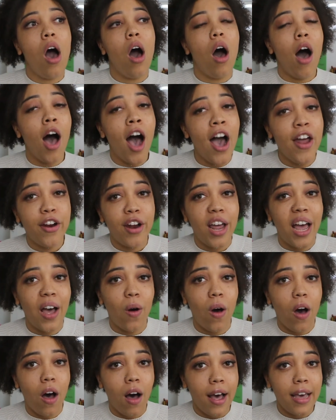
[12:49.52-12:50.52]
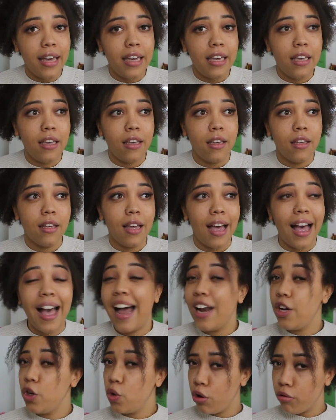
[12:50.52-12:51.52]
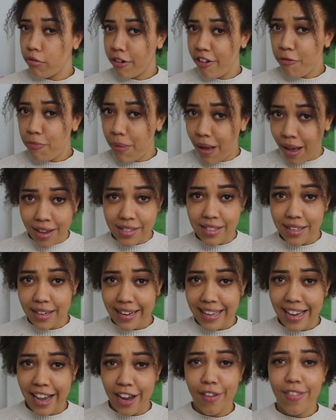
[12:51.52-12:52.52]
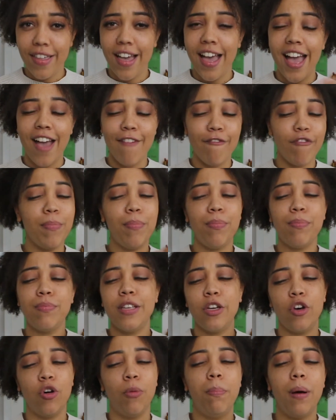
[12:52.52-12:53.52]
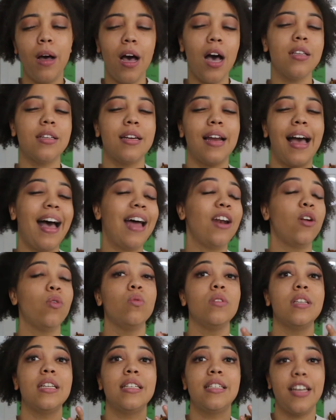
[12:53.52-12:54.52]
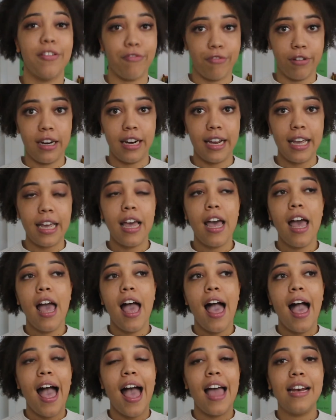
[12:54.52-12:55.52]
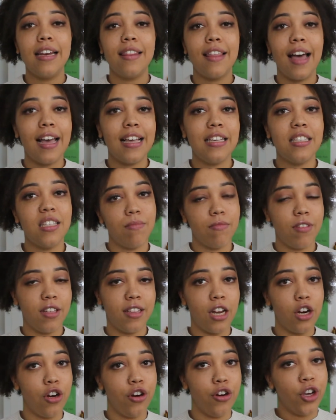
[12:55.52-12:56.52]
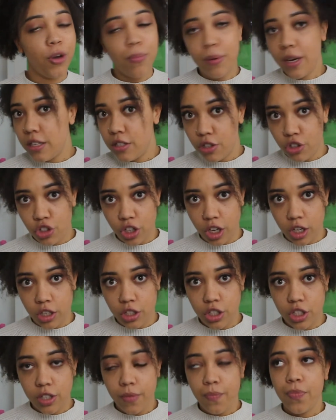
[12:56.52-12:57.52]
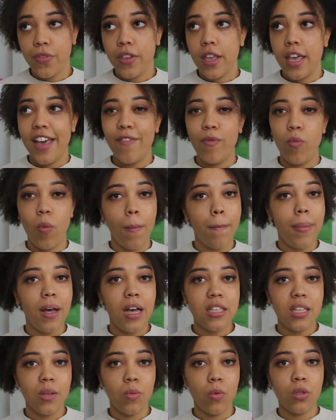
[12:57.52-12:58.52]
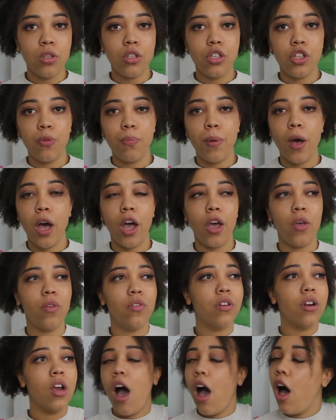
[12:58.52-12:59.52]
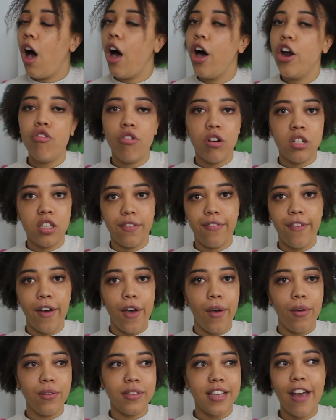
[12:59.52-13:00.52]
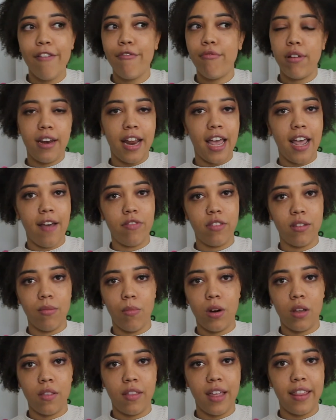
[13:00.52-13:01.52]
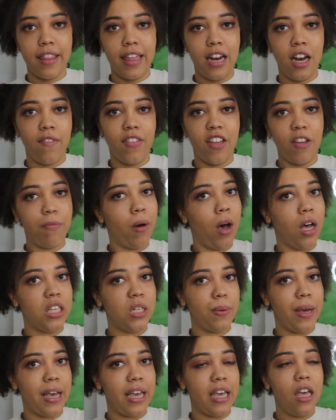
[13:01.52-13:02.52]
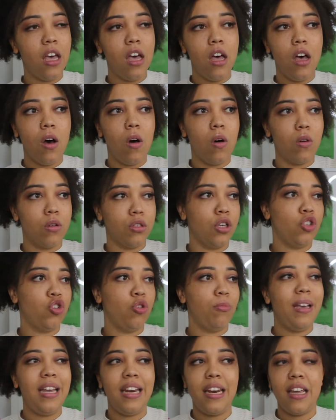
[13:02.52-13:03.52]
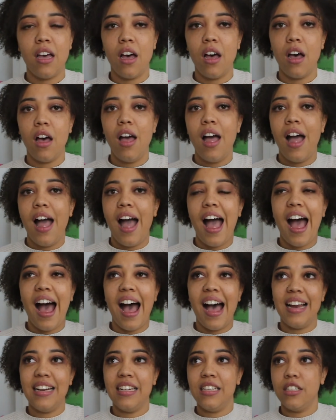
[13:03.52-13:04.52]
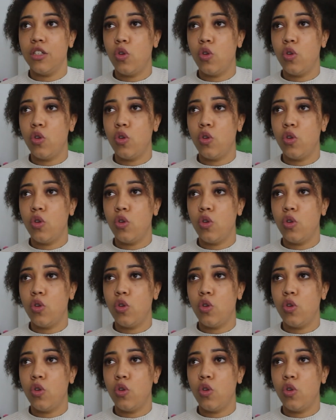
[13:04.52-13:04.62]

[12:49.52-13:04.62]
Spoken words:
I don't know how I handle grief personally. I know that every single person handles it differently, and that is something that nobody should judge. If one person wants to post hundreds of photos every day of someone that they love that passed away on social media and